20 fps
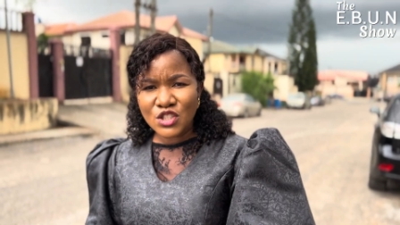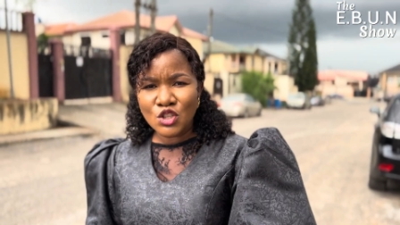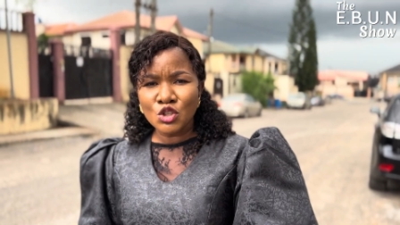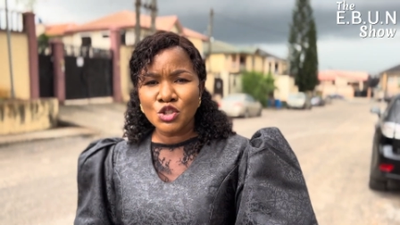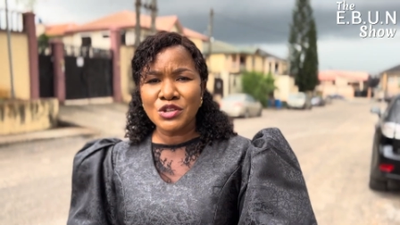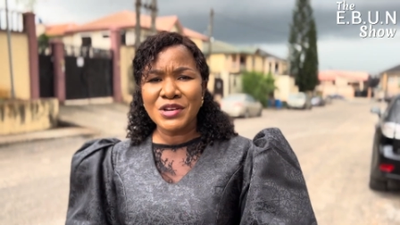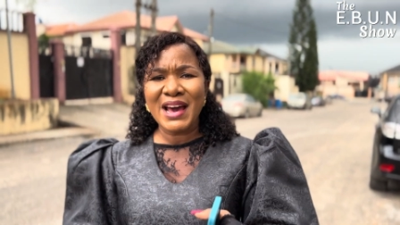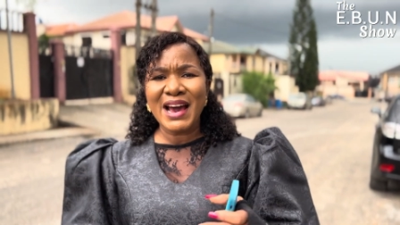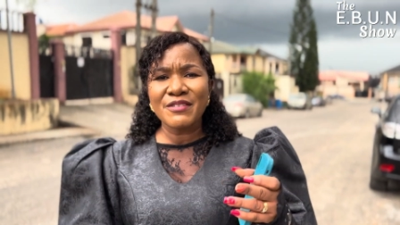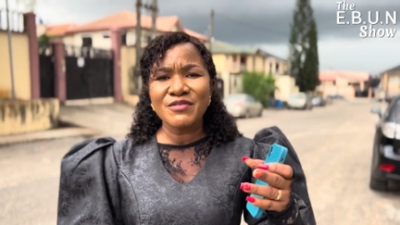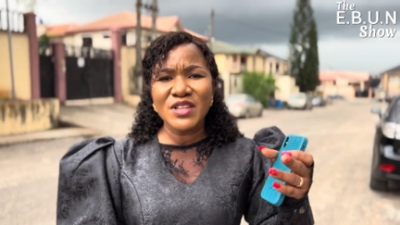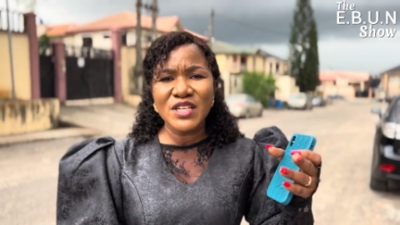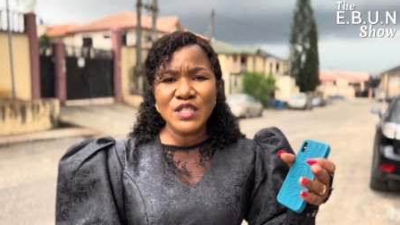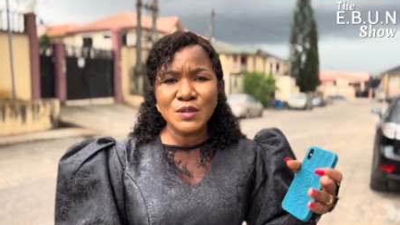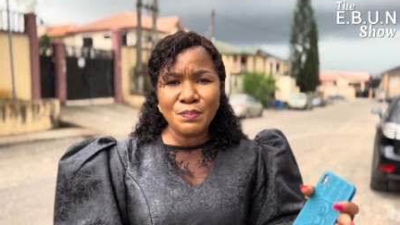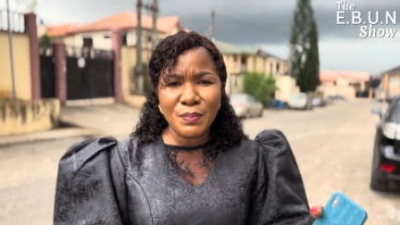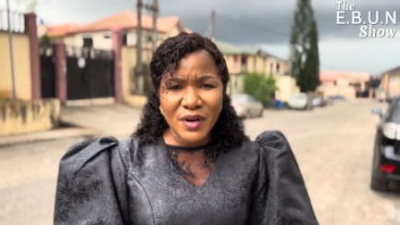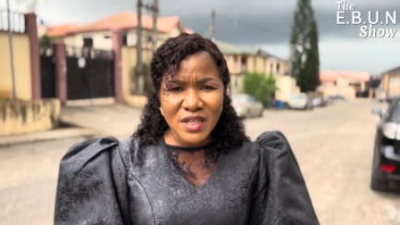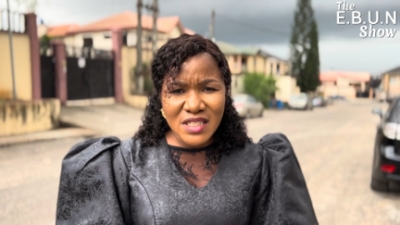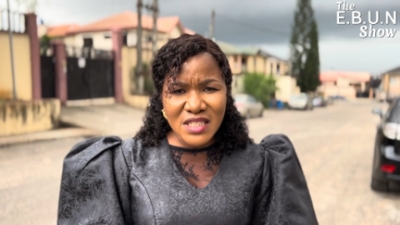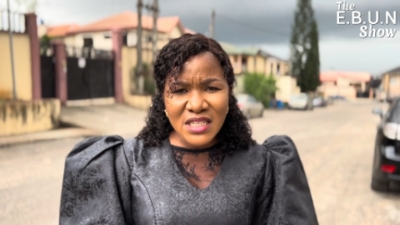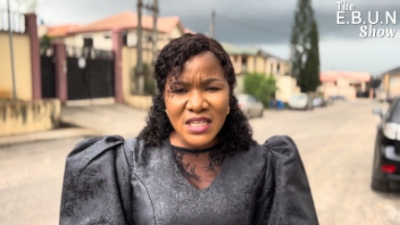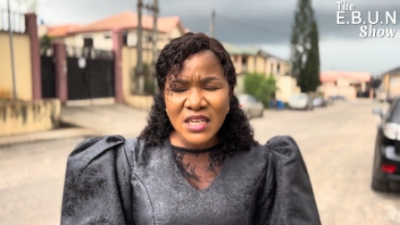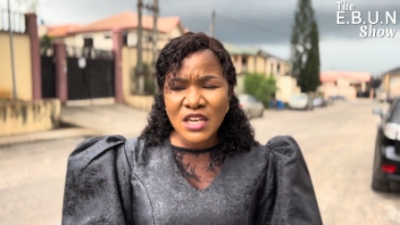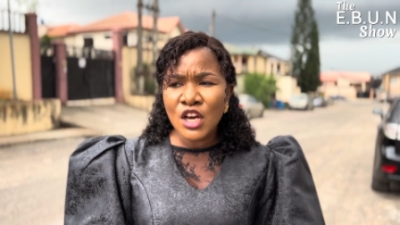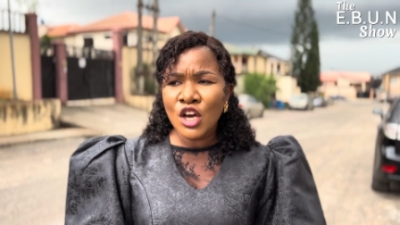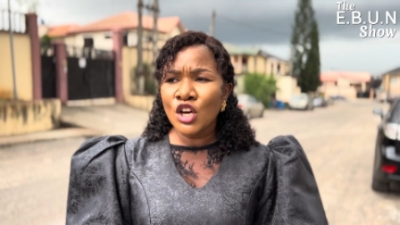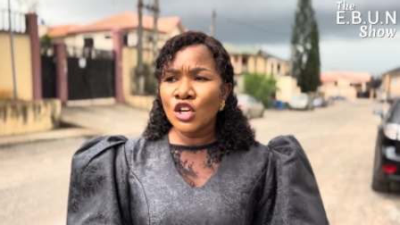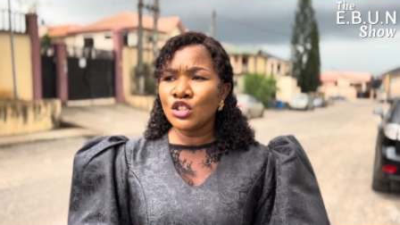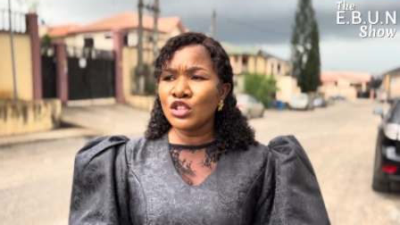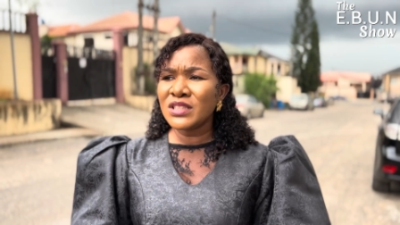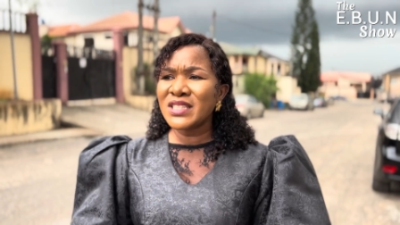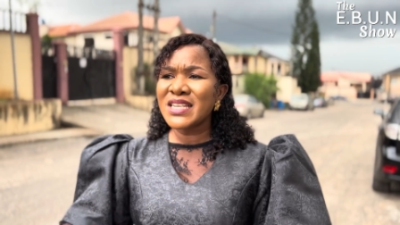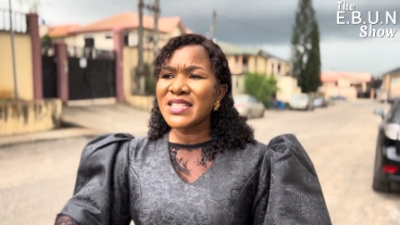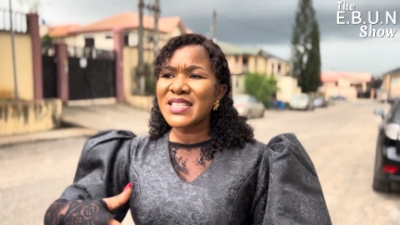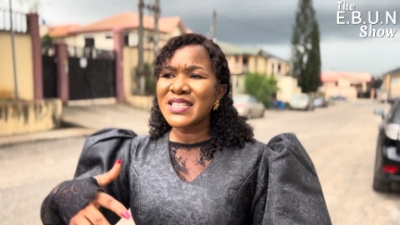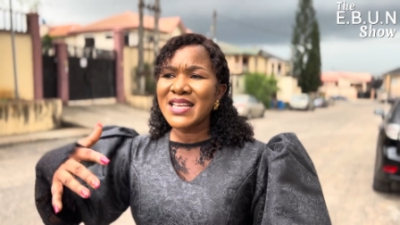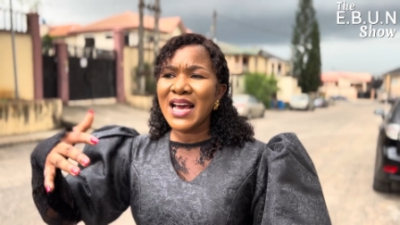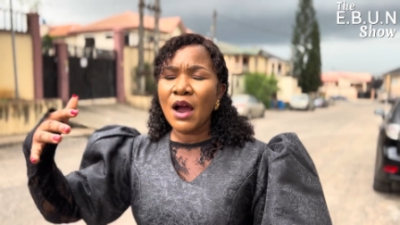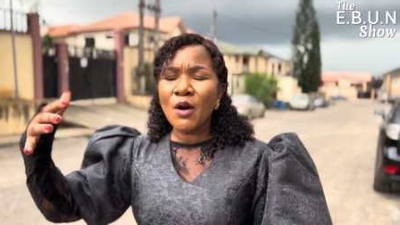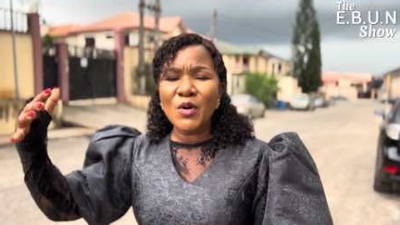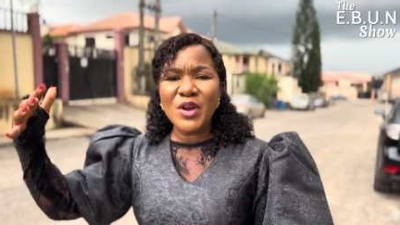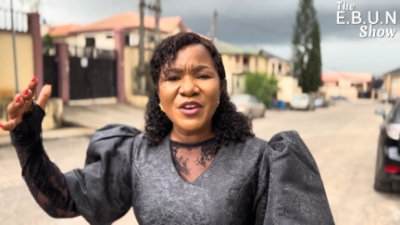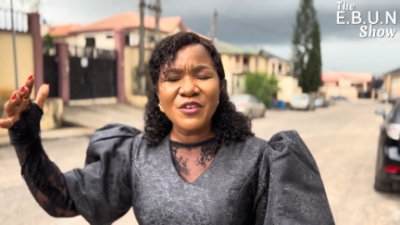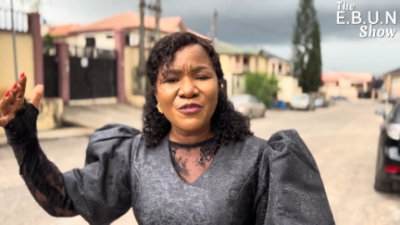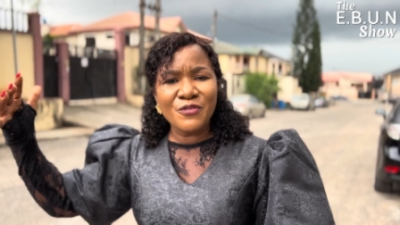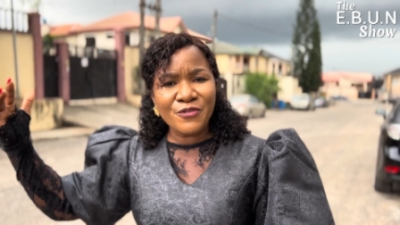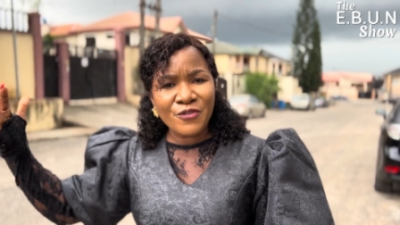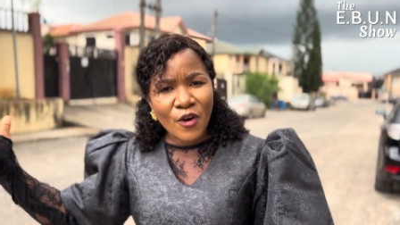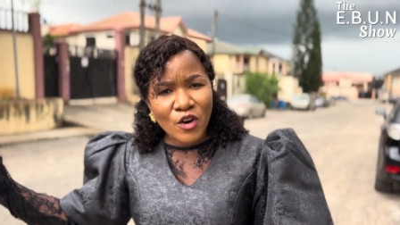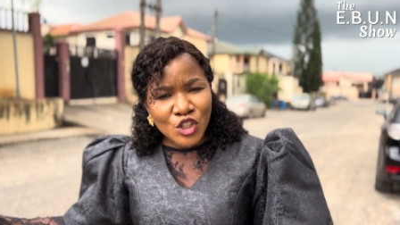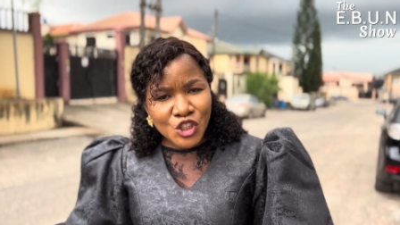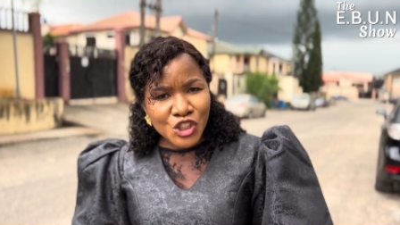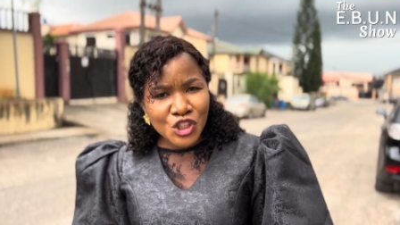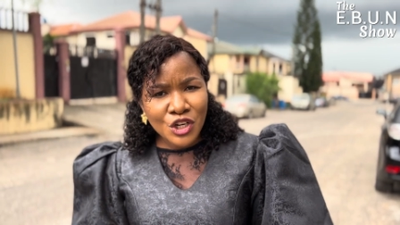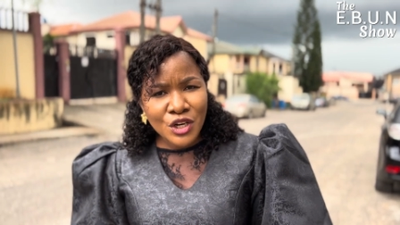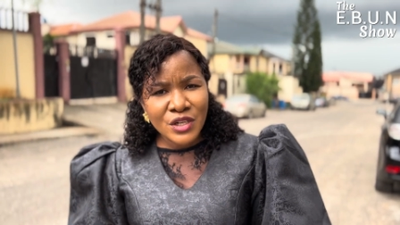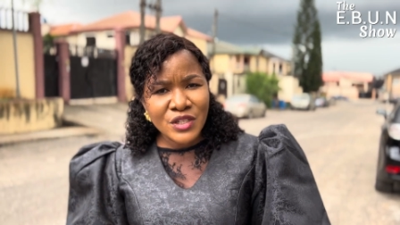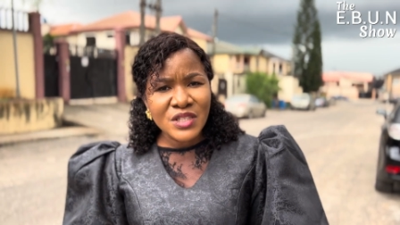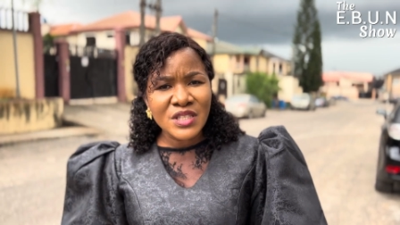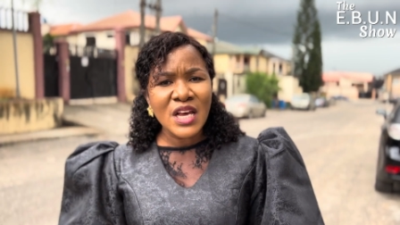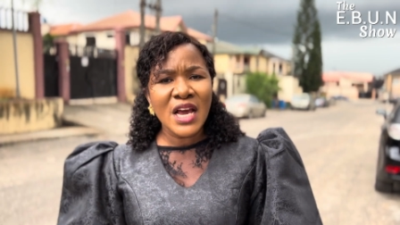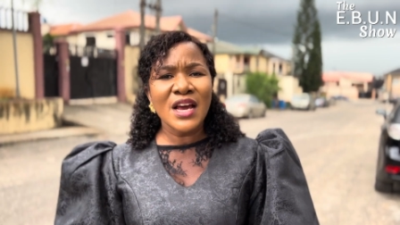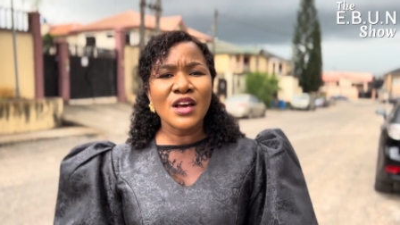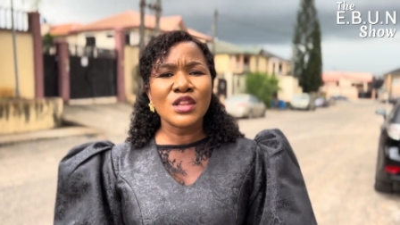you should have this button, this is how it functions.